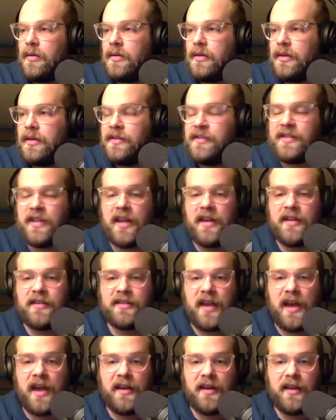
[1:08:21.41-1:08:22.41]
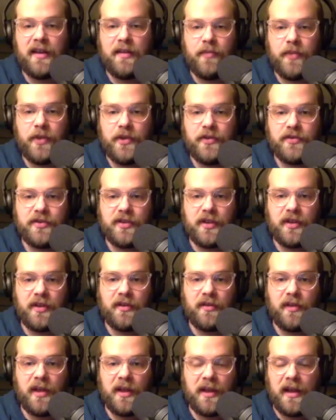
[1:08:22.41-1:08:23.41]
he says, I need music
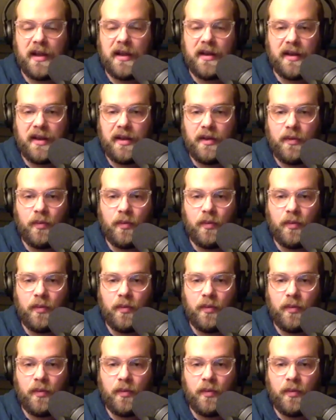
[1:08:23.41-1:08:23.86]
like I need